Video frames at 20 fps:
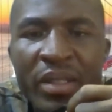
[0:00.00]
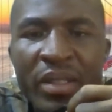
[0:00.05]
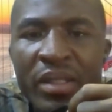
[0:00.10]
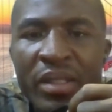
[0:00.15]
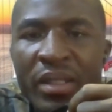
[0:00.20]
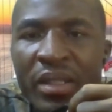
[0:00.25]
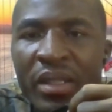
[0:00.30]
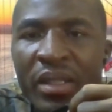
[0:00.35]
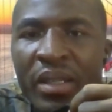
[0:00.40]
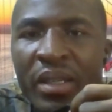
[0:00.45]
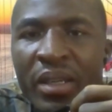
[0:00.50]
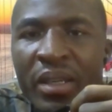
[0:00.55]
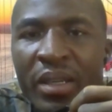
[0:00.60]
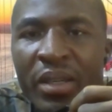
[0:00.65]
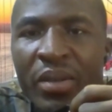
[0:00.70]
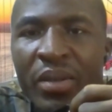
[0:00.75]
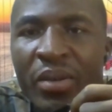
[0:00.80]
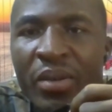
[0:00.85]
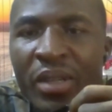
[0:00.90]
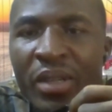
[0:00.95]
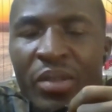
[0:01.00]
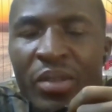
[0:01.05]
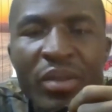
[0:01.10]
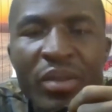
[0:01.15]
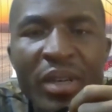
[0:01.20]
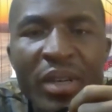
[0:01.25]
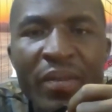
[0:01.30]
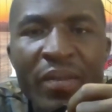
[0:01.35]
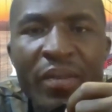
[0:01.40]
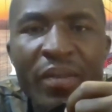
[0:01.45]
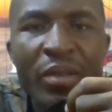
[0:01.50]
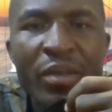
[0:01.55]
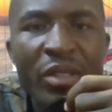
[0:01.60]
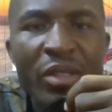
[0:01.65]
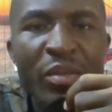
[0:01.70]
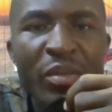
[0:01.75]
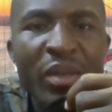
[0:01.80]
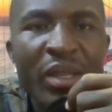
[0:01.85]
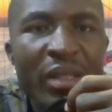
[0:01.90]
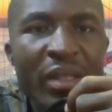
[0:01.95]
Once you have your
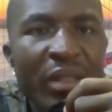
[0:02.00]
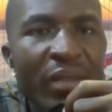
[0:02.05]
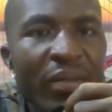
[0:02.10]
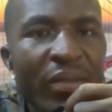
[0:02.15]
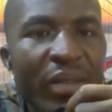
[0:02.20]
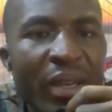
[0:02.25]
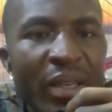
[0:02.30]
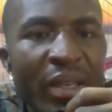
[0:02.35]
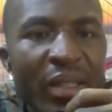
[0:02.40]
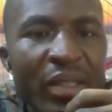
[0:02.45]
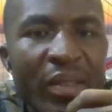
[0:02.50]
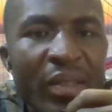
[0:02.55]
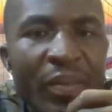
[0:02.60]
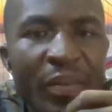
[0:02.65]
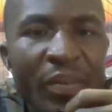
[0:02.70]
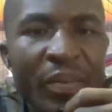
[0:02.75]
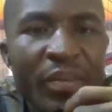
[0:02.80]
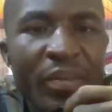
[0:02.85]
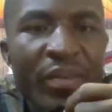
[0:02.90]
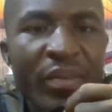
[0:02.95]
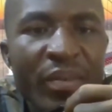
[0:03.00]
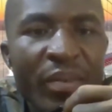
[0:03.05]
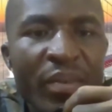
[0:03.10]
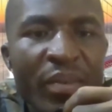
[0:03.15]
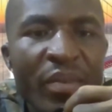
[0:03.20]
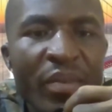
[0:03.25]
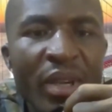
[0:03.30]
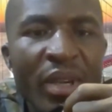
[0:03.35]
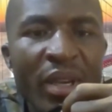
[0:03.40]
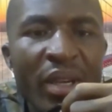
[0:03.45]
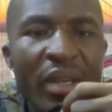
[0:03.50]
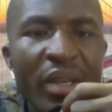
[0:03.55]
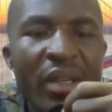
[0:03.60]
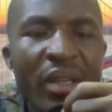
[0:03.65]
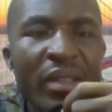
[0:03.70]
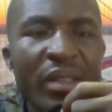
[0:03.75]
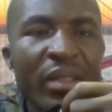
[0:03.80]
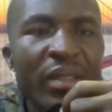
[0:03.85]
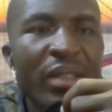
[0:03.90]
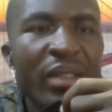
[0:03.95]
smart device
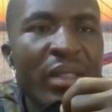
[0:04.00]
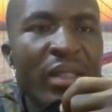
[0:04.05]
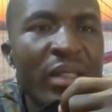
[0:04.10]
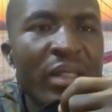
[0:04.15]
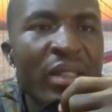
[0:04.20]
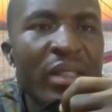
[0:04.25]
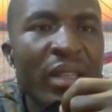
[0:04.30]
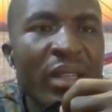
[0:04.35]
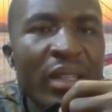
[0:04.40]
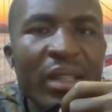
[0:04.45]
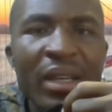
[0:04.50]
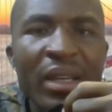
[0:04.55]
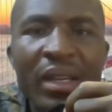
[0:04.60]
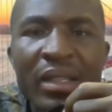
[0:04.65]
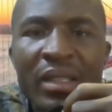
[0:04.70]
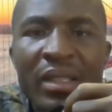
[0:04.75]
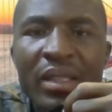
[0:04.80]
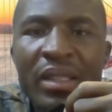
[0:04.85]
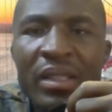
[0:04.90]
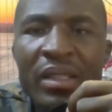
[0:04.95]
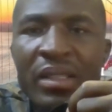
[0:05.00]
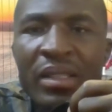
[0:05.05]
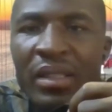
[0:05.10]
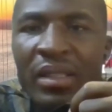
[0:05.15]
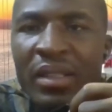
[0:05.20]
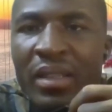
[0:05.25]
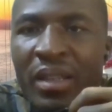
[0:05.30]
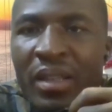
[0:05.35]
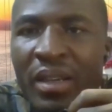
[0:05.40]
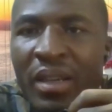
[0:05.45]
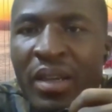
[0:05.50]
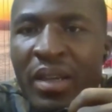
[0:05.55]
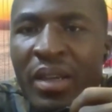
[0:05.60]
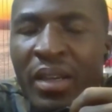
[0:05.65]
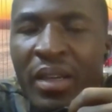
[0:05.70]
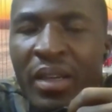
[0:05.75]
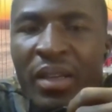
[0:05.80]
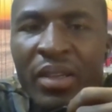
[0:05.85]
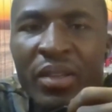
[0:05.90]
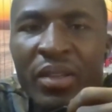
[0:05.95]
and internet access,
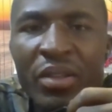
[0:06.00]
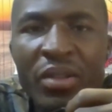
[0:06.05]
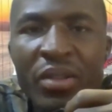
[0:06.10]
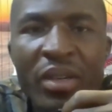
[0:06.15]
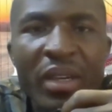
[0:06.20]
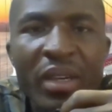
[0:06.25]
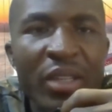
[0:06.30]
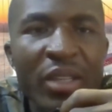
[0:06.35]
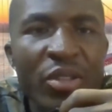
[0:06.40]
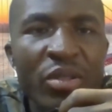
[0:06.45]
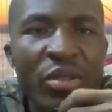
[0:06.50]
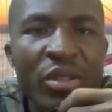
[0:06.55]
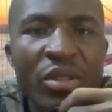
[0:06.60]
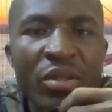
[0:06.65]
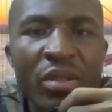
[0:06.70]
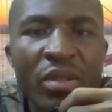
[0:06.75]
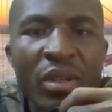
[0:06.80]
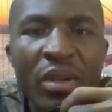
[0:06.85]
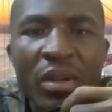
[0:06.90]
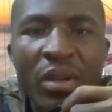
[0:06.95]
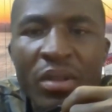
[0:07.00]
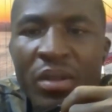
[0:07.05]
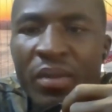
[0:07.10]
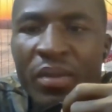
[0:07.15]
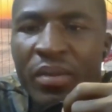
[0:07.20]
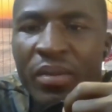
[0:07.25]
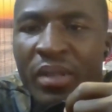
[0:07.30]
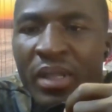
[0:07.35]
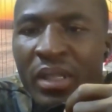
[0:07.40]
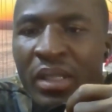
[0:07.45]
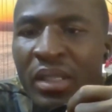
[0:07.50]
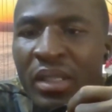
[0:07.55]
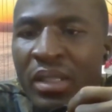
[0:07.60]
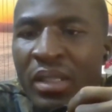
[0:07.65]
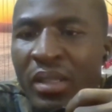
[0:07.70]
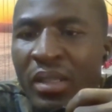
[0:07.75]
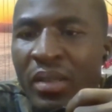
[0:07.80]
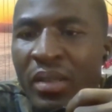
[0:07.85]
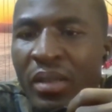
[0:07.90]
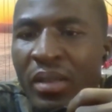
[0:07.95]
you can actually do a lot of
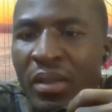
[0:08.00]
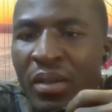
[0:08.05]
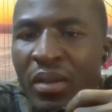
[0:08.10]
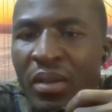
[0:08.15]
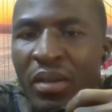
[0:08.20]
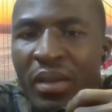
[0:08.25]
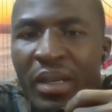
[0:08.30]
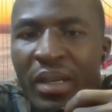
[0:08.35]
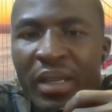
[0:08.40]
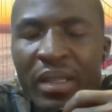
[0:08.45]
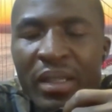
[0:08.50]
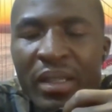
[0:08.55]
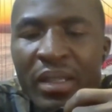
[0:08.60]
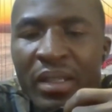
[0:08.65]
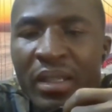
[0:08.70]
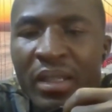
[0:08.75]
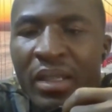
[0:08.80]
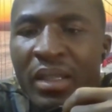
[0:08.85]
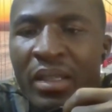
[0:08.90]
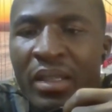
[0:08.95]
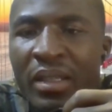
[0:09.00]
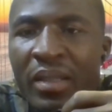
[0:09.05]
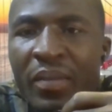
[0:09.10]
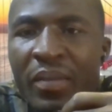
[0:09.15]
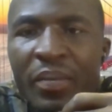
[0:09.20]
things online these days.